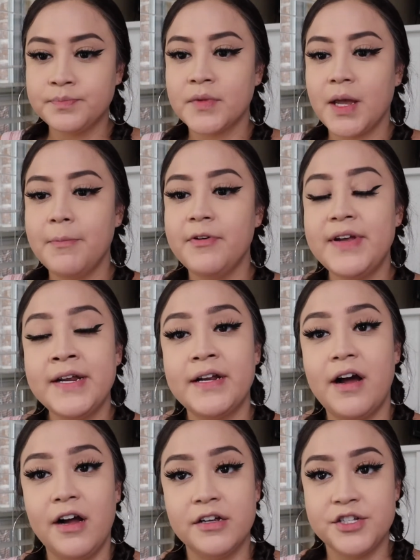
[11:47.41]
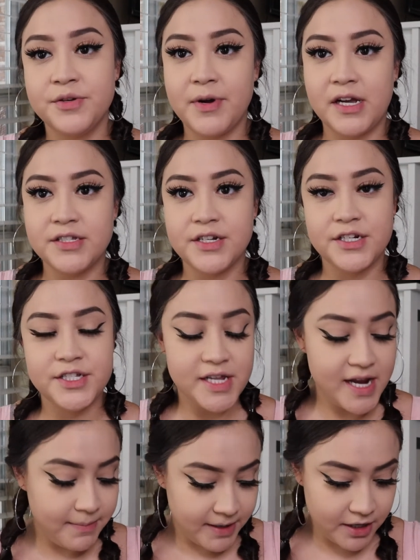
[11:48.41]
Moving on to bronzer.
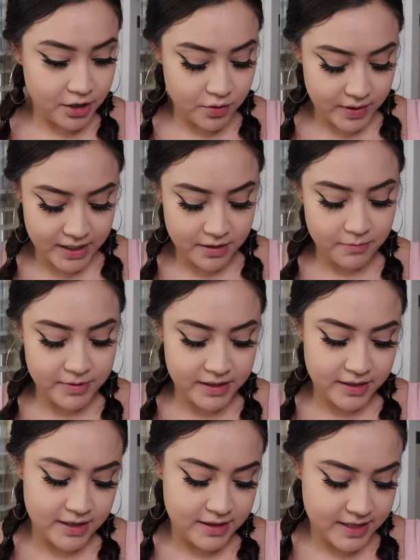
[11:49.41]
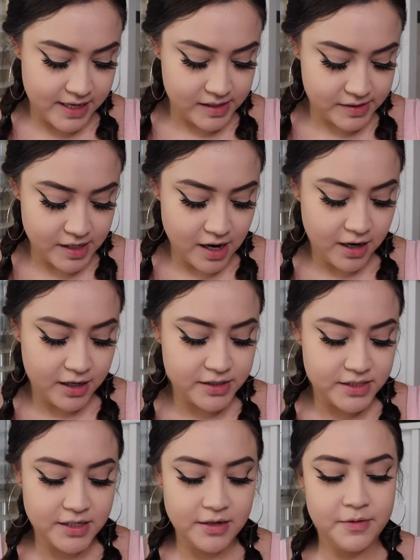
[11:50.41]
Today I'm going to go in with the
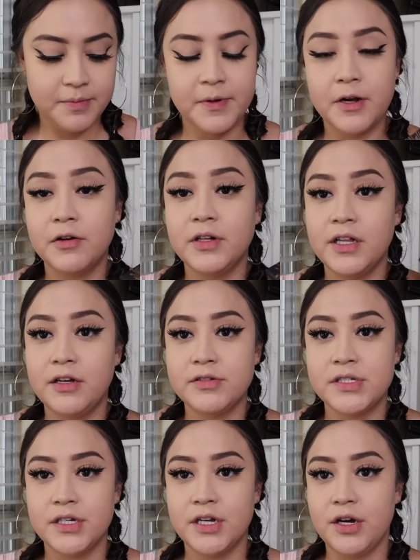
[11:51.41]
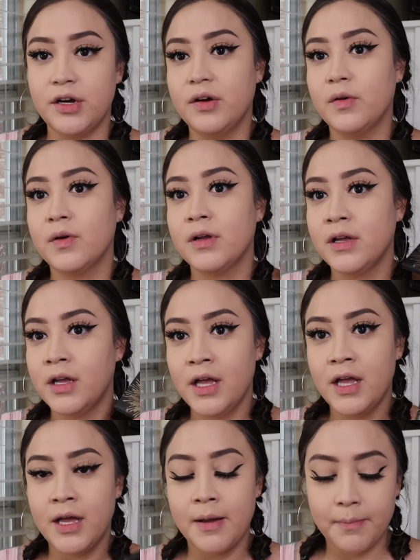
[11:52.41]
Tarte Pro Glow To Go
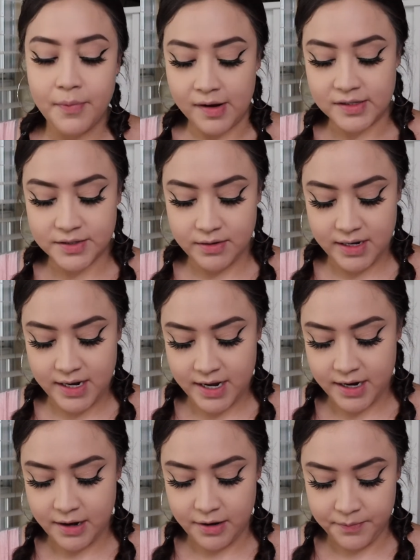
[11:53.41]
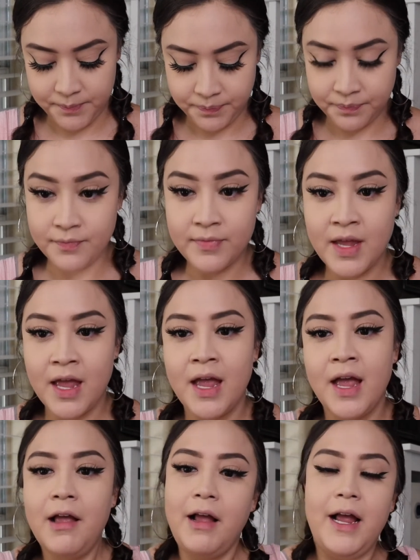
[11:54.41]
bronzer in here.
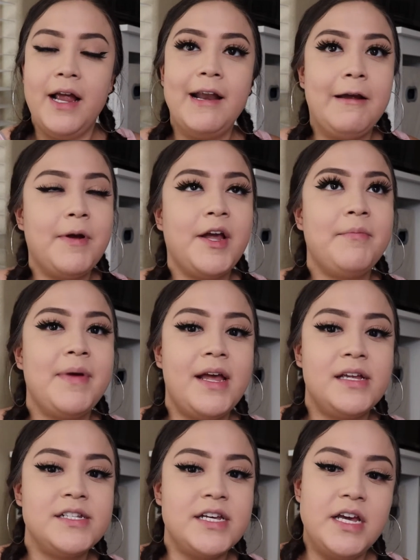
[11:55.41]
And I recommend